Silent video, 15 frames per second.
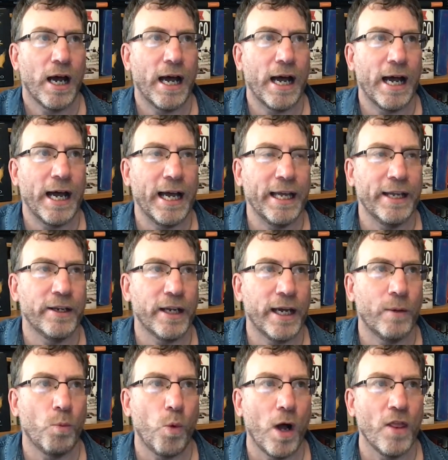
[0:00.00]
and
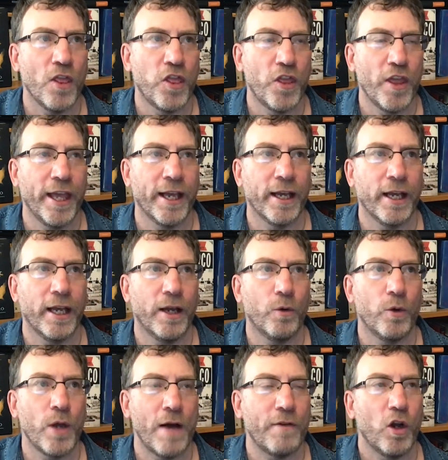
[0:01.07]
one thing, we have